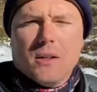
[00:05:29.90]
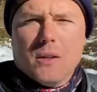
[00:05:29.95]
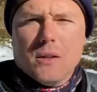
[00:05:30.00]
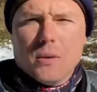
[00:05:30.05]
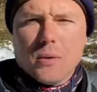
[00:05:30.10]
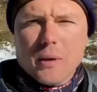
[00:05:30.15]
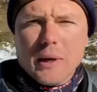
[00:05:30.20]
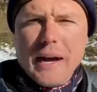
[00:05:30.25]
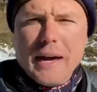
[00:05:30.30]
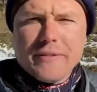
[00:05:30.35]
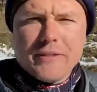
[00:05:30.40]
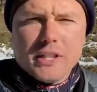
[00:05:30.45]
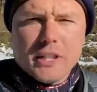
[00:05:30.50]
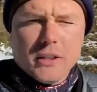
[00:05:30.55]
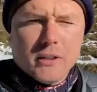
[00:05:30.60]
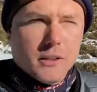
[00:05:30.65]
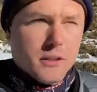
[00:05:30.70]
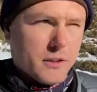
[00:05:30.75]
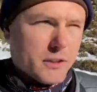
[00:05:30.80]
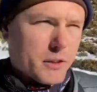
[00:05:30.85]
We're having a
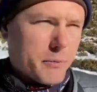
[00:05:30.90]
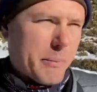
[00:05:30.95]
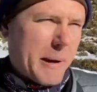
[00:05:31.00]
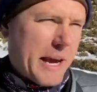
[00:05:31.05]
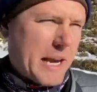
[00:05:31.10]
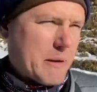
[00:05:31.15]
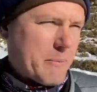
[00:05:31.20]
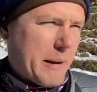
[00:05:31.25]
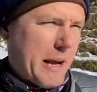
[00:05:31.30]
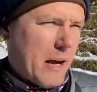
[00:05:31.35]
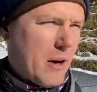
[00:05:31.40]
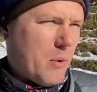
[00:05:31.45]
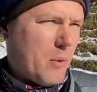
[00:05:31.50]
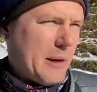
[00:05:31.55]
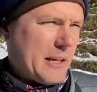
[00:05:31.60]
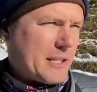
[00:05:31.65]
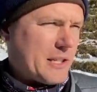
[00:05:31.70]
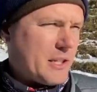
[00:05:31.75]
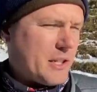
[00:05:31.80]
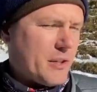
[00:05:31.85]
little debate about
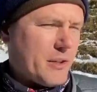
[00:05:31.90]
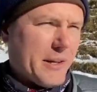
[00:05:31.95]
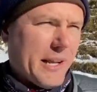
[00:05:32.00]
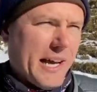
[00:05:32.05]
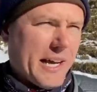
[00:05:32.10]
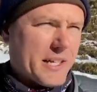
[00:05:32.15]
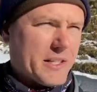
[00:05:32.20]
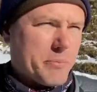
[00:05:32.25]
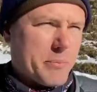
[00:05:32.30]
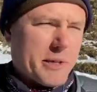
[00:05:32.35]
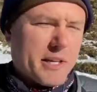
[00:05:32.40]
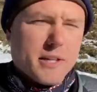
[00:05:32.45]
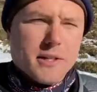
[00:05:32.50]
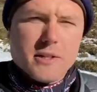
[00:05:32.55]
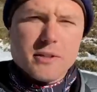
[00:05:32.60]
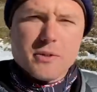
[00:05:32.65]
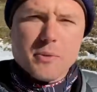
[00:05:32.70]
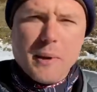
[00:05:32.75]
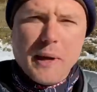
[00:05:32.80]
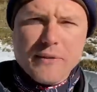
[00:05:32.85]
what to do next
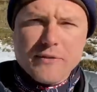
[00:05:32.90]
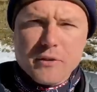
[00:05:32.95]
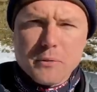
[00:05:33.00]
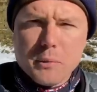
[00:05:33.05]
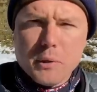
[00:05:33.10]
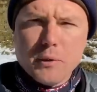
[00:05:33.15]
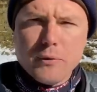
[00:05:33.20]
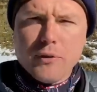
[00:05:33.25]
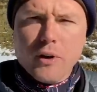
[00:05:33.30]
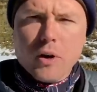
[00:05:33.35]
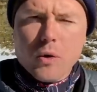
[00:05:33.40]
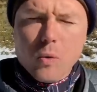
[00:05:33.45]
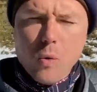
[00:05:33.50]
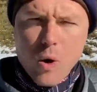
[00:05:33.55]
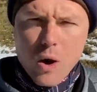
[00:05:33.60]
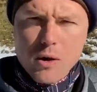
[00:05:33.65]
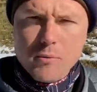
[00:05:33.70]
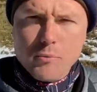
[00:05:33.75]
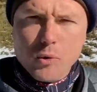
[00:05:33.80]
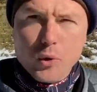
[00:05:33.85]
because we have to move our
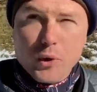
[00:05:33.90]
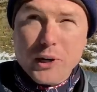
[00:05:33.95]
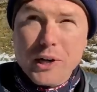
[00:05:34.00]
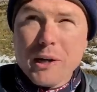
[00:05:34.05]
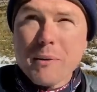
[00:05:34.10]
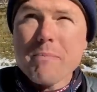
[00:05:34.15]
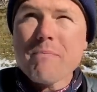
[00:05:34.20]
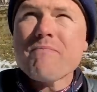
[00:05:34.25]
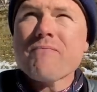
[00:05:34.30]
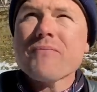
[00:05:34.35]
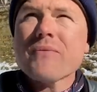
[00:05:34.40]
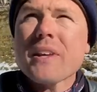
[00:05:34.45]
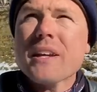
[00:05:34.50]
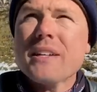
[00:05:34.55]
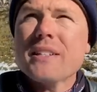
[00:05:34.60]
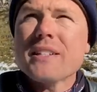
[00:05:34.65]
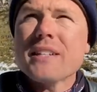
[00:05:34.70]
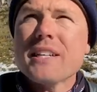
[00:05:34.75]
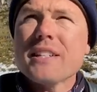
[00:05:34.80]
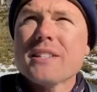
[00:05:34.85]
walkboard up
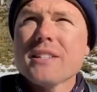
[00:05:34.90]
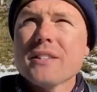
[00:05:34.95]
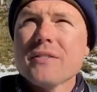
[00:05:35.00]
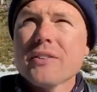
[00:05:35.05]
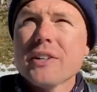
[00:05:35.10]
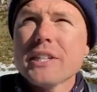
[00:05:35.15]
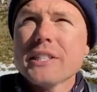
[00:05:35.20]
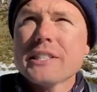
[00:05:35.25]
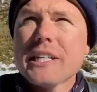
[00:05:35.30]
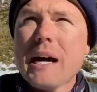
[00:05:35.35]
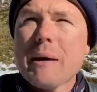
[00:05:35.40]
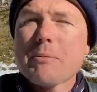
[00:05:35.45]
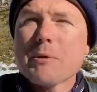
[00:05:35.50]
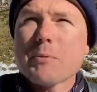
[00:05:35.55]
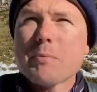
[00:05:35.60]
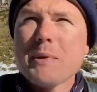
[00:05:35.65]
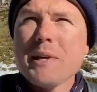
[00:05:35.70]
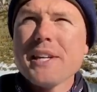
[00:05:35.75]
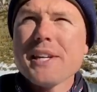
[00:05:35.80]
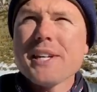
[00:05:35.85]
to get to the very top of the
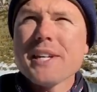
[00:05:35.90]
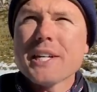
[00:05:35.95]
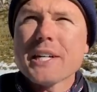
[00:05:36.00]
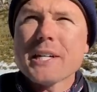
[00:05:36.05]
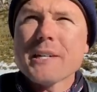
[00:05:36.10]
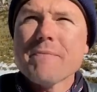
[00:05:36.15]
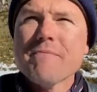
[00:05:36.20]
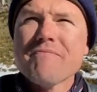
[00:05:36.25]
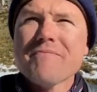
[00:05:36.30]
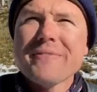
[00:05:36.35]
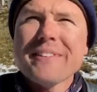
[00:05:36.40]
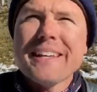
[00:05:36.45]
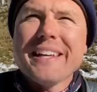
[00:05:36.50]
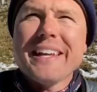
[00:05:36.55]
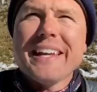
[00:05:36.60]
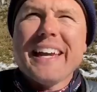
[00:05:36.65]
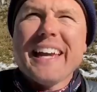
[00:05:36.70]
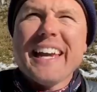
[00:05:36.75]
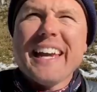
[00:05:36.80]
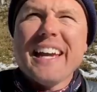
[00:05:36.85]
peak here.
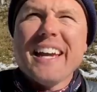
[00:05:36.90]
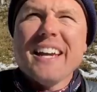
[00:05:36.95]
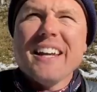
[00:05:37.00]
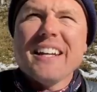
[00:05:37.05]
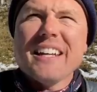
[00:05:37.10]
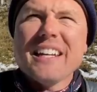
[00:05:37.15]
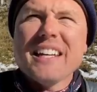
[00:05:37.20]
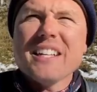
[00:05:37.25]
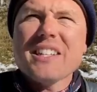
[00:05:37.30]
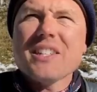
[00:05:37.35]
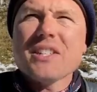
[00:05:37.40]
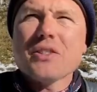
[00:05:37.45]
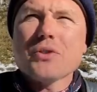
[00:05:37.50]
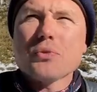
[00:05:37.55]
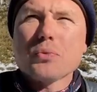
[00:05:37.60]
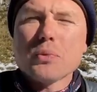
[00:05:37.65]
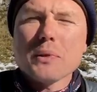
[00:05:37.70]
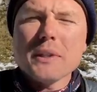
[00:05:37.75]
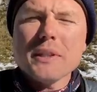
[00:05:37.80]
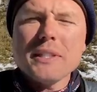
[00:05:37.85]
And it is
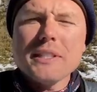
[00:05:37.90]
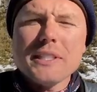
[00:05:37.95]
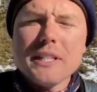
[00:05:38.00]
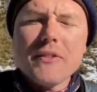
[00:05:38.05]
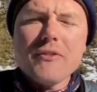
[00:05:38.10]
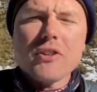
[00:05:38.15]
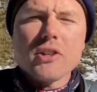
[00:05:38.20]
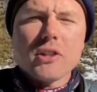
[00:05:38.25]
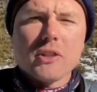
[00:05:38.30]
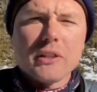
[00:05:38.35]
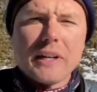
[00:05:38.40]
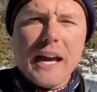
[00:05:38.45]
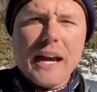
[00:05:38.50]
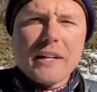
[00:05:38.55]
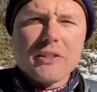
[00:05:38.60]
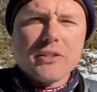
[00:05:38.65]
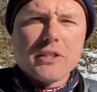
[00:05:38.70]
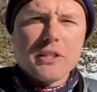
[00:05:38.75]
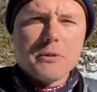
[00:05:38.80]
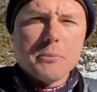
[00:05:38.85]
really difficult
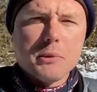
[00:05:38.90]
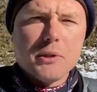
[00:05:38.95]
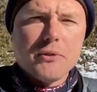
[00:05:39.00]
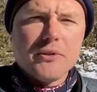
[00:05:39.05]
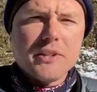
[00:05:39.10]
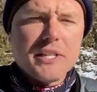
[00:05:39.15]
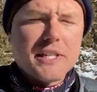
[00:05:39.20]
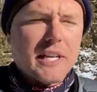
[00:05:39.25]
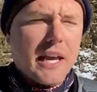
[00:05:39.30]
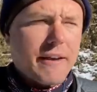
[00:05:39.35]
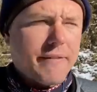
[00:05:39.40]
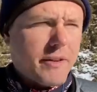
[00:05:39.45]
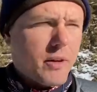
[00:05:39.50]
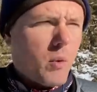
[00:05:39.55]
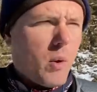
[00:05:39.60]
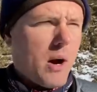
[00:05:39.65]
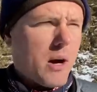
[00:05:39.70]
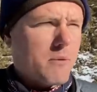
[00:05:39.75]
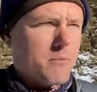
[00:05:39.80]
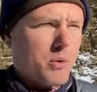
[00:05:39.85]
actually to move these heavy
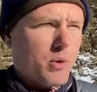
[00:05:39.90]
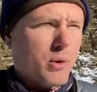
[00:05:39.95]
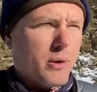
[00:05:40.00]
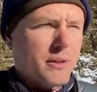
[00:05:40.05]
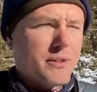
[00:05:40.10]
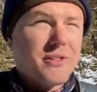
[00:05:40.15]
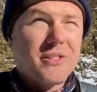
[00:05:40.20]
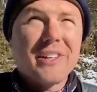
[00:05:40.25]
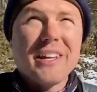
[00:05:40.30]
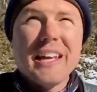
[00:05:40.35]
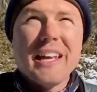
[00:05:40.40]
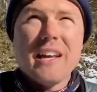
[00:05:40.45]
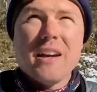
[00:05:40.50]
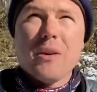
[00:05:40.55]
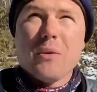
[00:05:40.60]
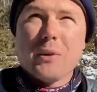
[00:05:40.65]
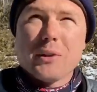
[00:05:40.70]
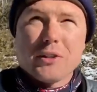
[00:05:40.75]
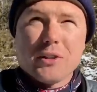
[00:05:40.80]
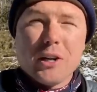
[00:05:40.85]
walkboards
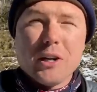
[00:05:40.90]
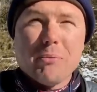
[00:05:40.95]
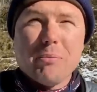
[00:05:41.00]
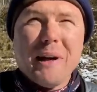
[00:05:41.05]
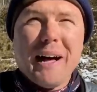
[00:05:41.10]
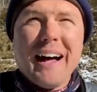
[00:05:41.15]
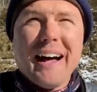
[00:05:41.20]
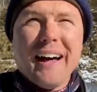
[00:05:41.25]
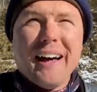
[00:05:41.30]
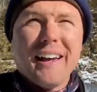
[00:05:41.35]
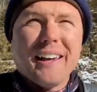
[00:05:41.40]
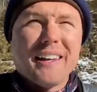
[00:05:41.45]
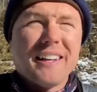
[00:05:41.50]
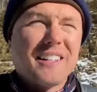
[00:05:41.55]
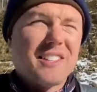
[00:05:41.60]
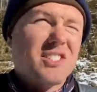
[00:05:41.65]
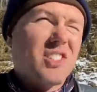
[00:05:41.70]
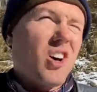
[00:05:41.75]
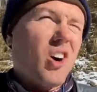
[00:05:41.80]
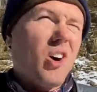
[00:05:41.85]
when they're up high and
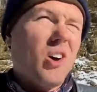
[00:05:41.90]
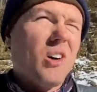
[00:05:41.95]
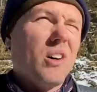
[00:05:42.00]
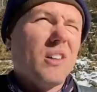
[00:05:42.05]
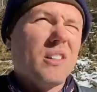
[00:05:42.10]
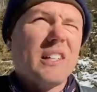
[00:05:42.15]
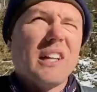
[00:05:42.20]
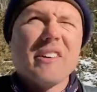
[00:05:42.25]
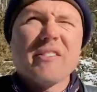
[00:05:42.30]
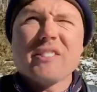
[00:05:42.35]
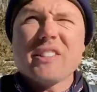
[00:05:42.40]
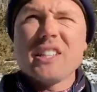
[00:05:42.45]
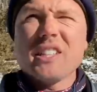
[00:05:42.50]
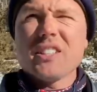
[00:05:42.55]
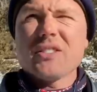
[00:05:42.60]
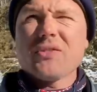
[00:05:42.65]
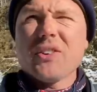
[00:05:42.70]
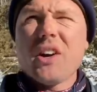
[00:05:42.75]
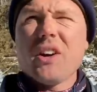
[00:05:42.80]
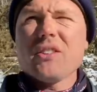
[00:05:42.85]
it's cold and
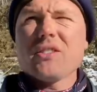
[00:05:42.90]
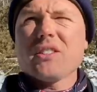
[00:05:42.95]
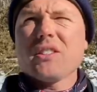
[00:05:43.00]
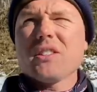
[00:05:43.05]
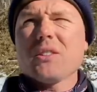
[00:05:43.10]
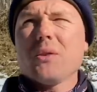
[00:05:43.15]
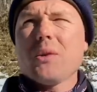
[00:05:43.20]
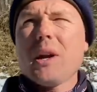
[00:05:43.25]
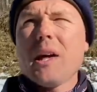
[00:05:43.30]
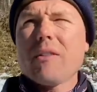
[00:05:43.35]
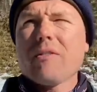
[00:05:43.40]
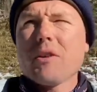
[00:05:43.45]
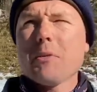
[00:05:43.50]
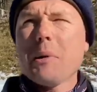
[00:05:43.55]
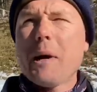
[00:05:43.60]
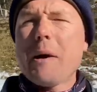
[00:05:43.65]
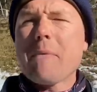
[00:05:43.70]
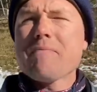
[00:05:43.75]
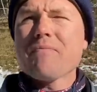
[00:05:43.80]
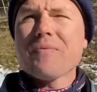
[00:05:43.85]
everything's frozen or whatever.
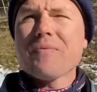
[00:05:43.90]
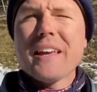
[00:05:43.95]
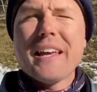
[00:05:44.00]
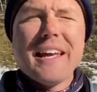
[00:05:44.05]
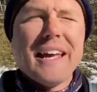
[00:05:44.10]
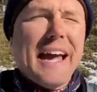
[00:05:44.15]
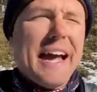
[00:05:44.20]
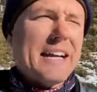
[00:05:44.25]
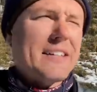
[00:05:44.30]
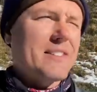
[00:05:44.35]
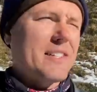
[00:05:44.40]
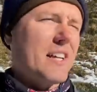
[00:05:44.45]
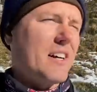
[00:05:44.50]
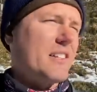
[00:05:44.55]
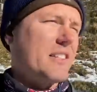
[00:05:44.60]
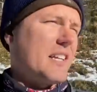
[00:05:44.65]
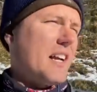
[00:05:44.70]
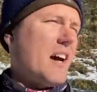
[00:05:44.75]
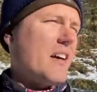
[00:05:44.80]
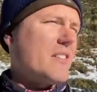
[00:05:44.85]
But actually
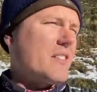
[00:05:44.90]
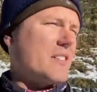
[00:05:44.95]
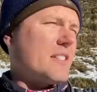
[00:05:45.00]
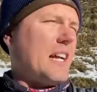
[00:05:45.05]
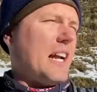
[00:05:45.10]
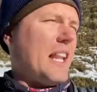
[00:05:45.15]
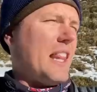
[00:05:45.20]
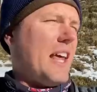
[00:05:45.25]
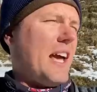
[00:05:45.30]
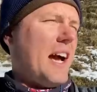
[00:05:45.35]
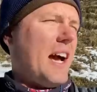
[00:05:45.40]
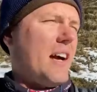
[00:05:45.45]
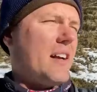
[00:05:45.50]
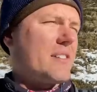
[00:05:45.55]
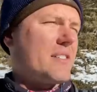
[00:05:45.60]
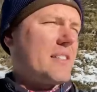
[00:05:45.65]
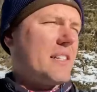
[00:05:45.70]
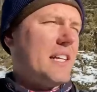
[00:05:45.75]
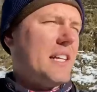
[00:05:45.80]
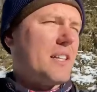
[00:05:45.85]
on the other side of the
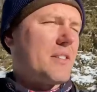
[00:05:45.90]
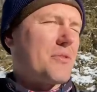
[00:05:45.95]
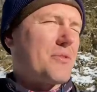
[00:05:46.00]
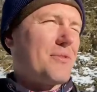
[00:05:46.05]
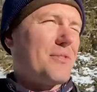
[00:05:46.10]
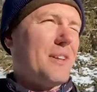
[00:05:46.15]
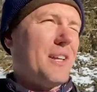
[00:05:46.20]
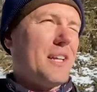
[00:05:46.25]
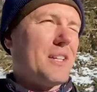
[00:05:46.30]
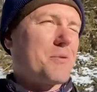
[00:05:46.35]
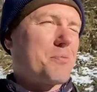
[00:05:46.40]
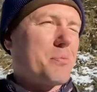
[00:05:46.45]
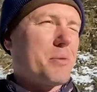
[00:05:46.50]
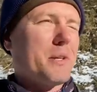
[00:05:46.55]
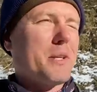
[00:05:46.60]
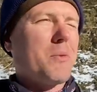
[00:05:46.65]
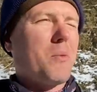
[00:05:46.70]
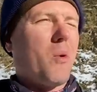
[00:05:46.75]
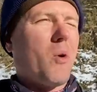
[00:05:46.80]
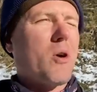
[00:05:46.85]
house, it's, it's
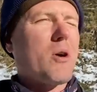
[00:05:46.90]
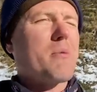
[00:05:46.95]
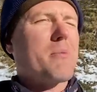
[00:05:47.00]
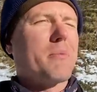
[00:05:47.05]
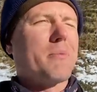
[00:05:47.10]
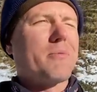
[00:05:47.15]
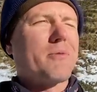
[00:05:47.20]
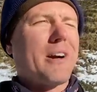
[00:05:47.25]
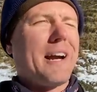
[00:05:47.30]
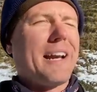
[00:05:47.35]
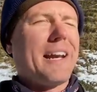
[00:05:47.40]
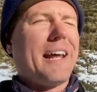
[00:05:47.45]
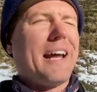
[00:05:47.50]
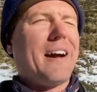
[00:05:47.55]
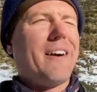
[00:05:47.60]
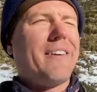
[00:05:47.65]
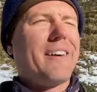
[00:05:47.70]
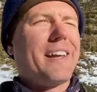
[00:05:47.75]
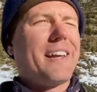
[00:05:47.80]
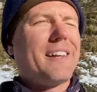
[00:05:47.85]
pretty warm right
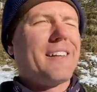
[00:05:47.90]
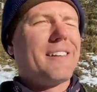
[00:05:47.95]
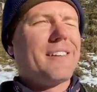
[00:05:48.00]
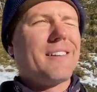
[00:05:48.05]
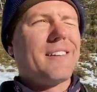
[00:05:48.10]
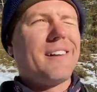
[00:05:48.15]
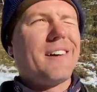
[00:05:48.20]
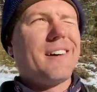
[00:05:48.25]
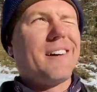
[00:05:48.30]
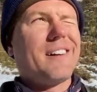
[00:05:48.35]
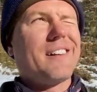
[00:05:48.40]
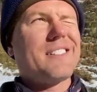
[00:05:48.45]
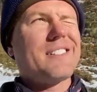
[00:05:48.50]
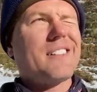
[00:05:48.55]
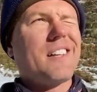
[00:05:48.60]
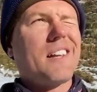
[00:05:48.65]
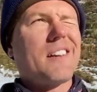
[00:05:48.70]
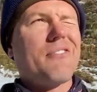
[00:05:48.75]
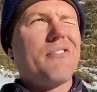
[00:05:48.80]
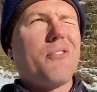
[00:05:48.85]
now and uh, it's
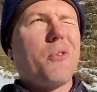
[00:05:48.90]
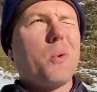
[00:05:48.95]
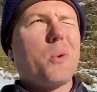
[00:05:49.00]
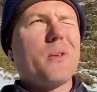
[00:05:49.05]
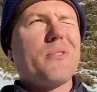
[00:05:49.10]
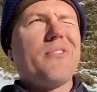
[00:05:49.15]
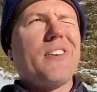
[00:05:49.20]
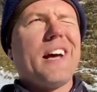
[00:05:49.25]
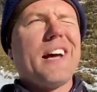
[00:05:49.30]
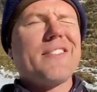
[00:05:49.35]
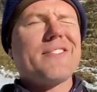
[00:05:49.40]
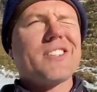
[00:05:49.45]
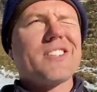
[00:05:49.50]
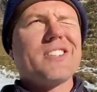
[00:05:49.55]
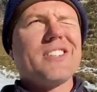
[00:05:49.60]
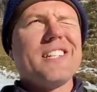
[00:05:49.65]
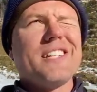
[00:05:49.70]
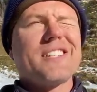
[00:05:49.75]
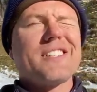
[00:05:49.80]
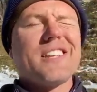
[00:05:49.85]
like 45
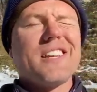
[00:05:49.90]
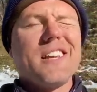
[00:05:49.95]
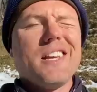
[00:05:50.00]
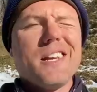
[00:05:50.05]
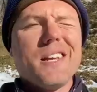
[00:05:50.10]
degrees.